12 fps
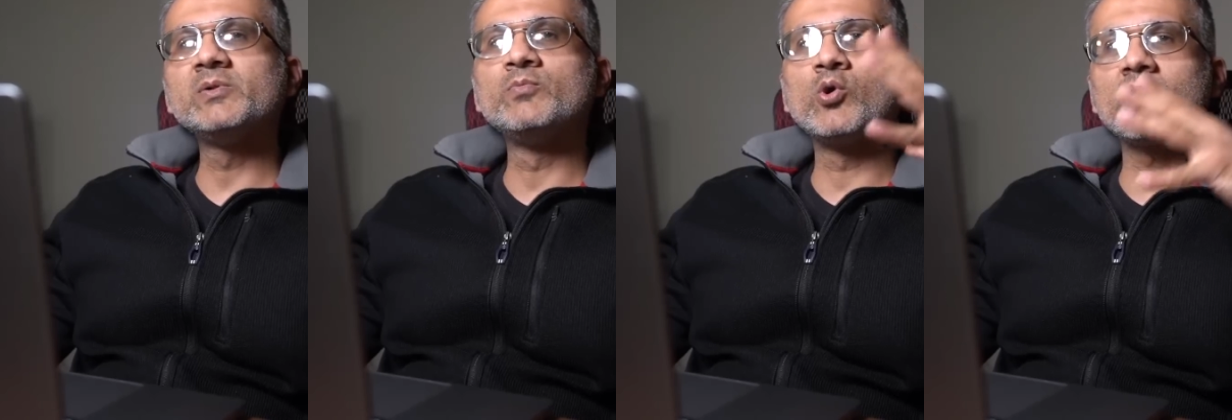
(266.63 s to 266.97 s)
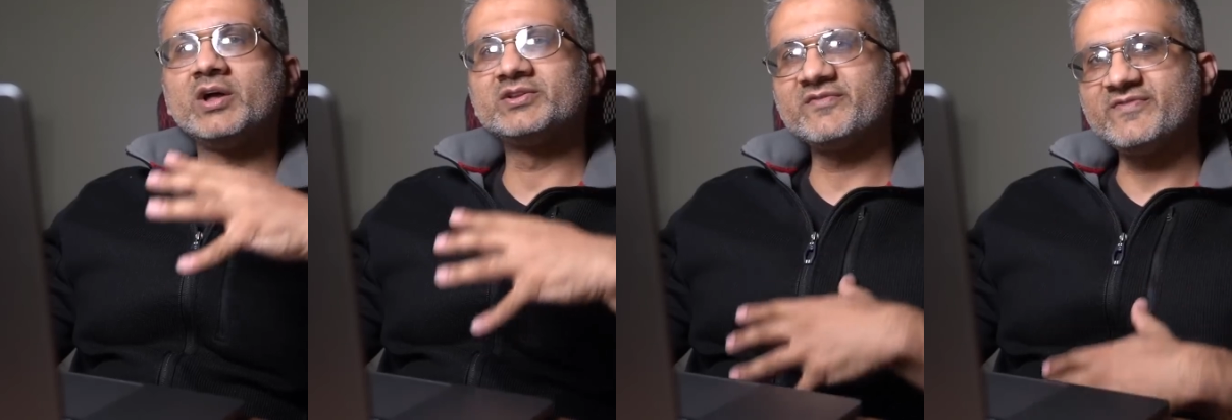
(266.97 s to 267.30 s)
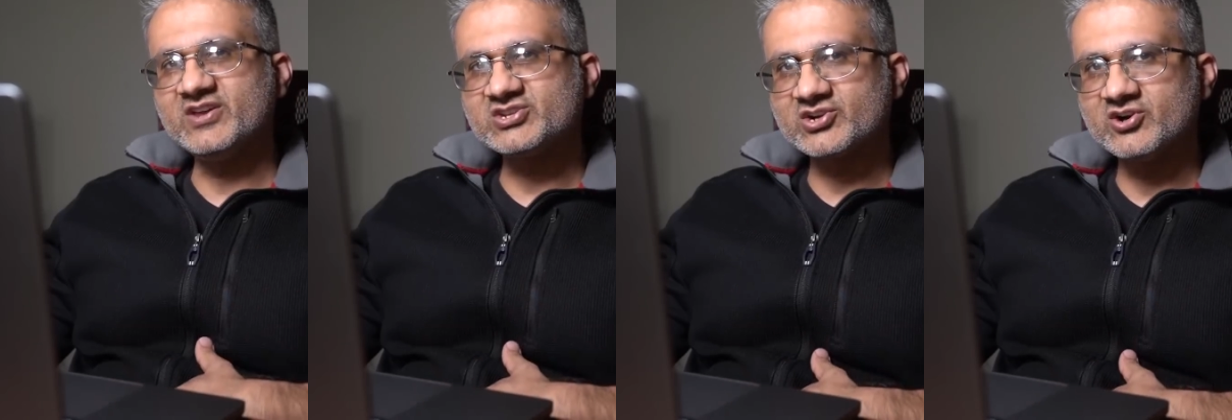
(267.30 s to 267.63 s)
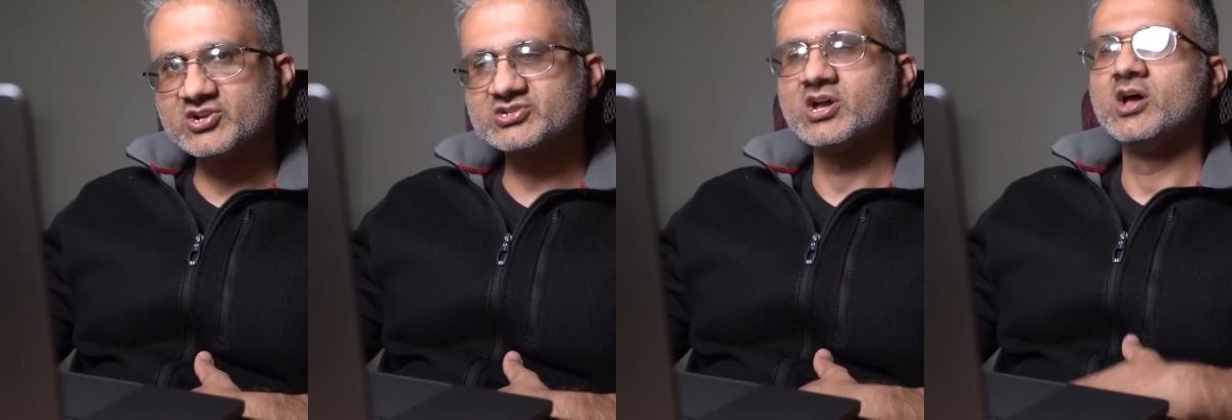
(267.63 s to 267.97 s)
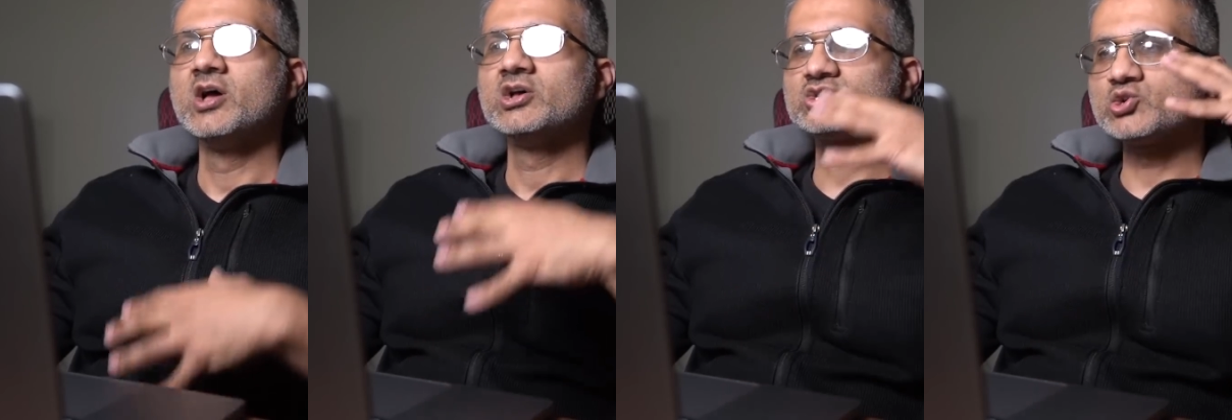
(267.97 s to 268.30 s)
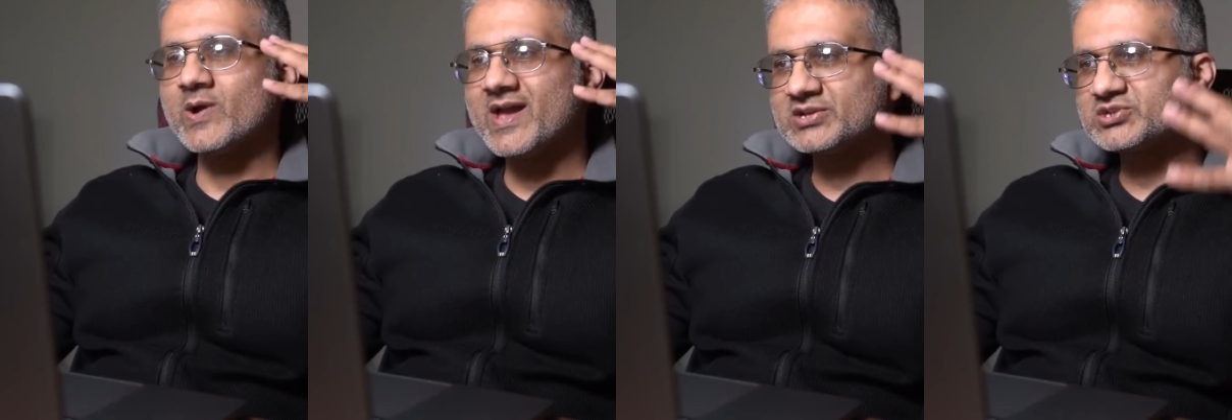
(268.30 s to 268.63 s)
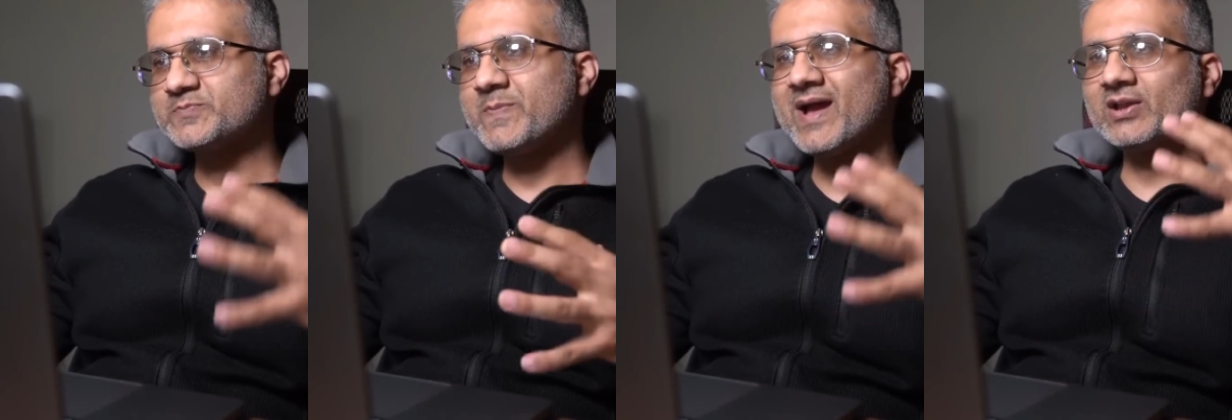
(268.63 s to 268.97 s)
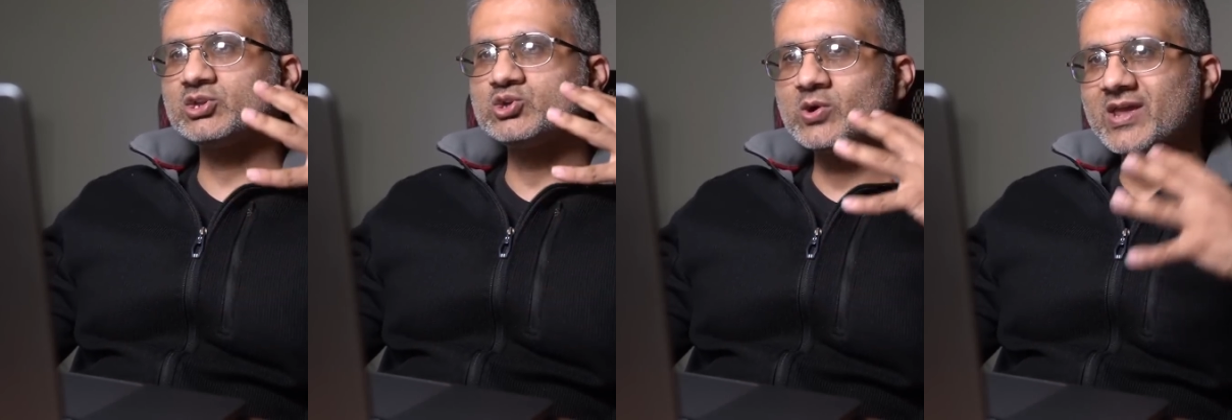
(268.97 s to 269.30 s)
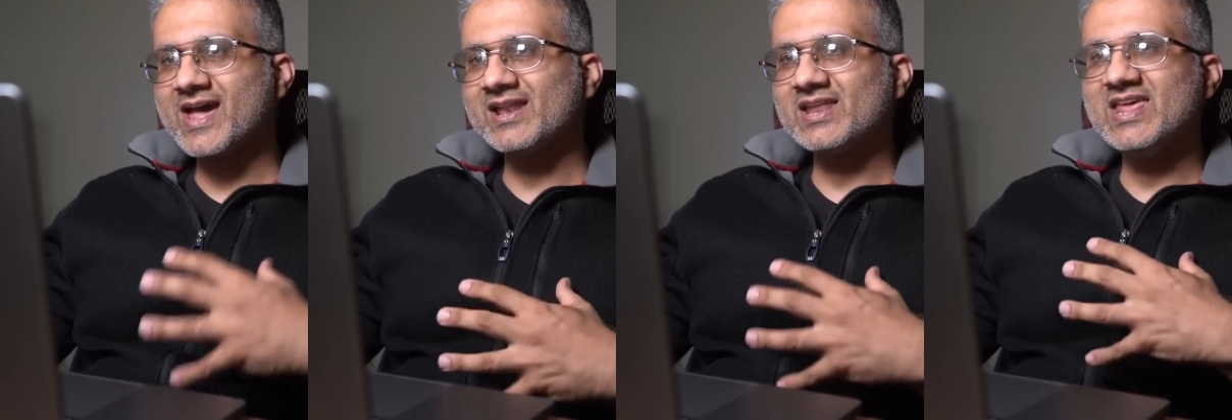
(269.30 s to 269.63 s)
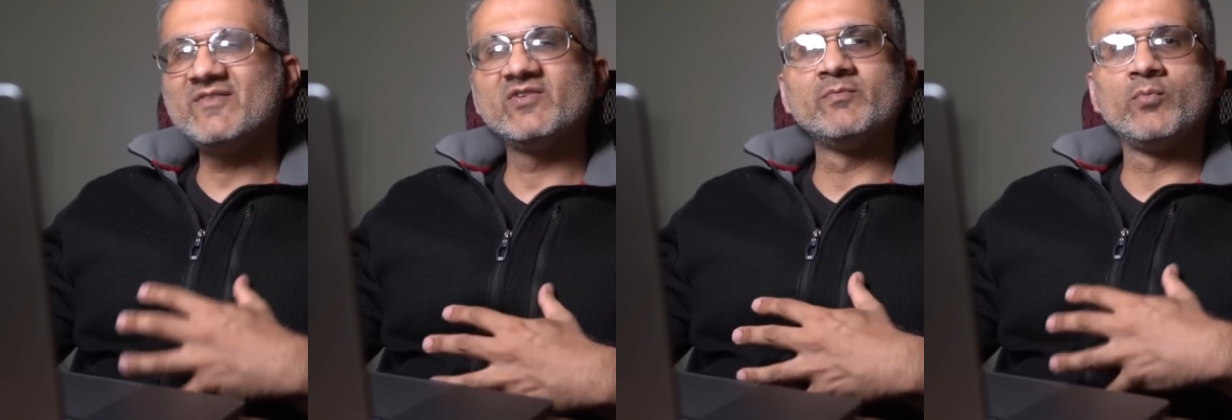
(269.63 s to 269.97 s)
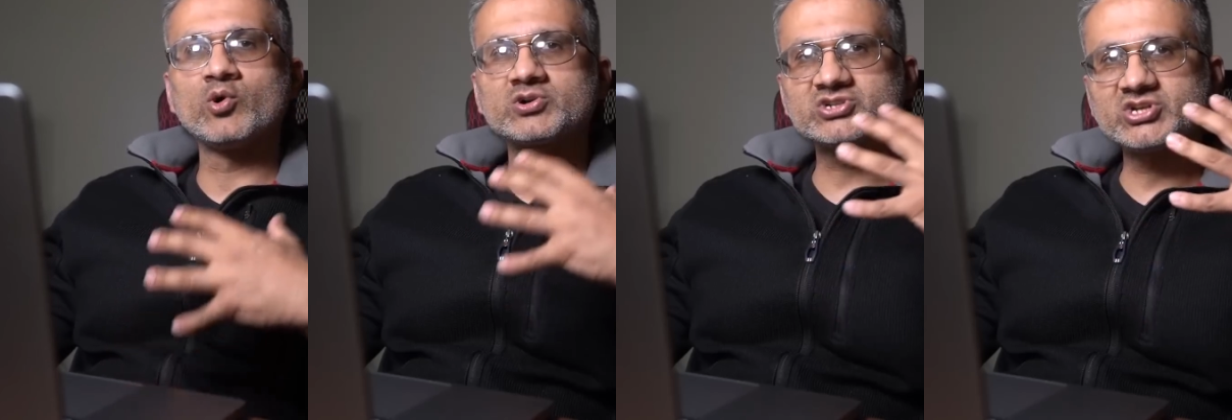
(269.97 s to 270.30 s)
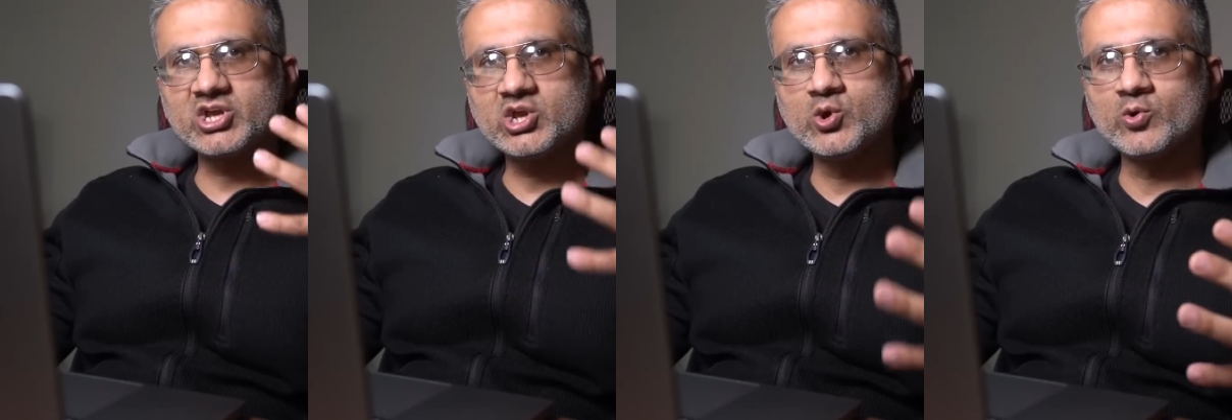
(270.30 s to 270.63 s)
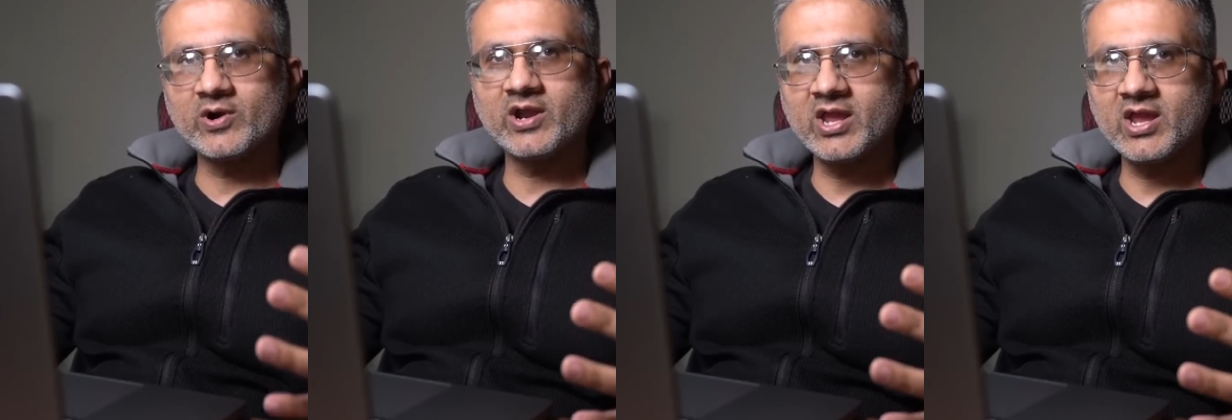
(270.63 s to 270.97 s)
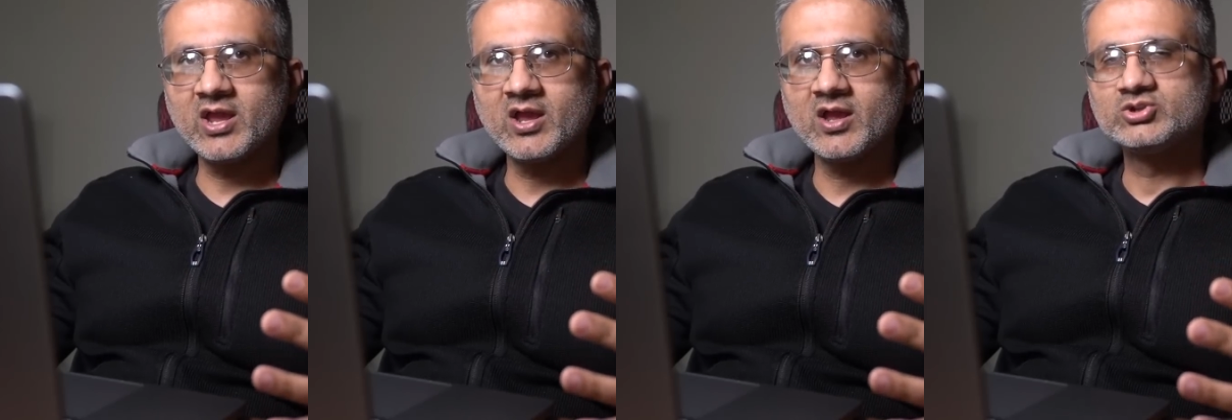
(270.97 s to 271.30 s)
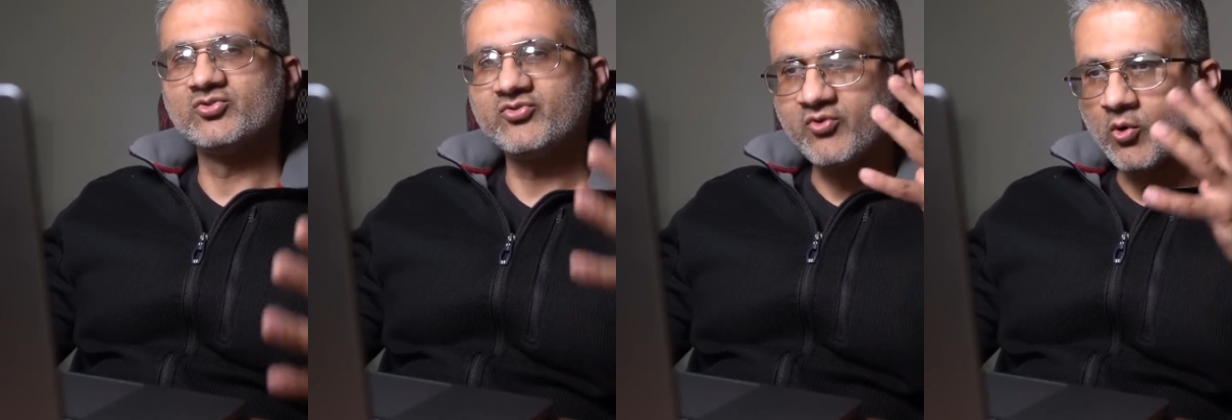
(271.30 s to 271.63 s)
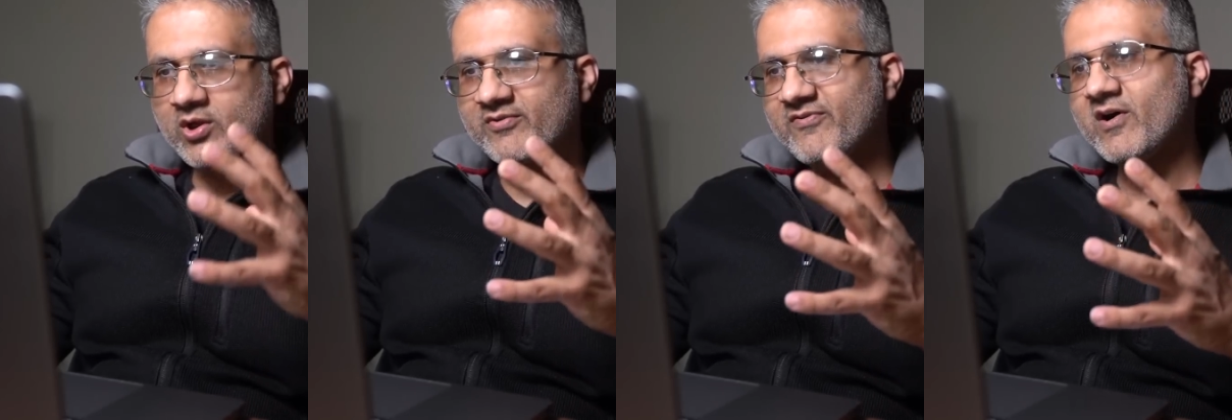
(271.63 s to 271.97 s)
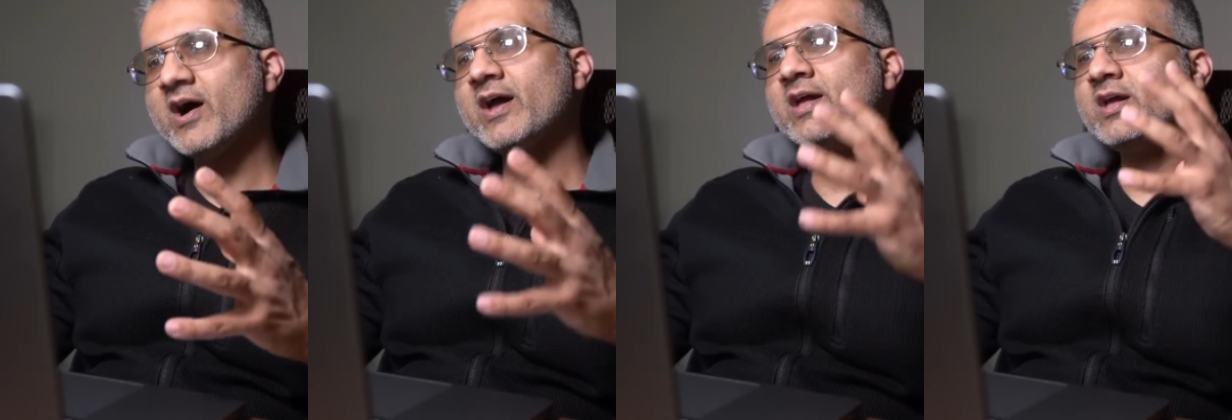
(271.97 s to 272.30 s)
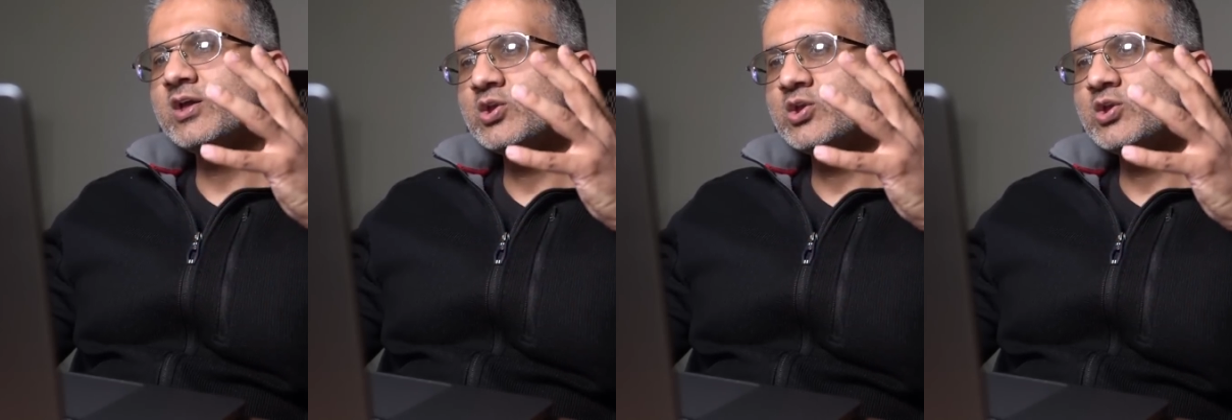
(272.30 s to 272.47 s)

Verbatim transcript: more other features. So expect to get even more security to fortify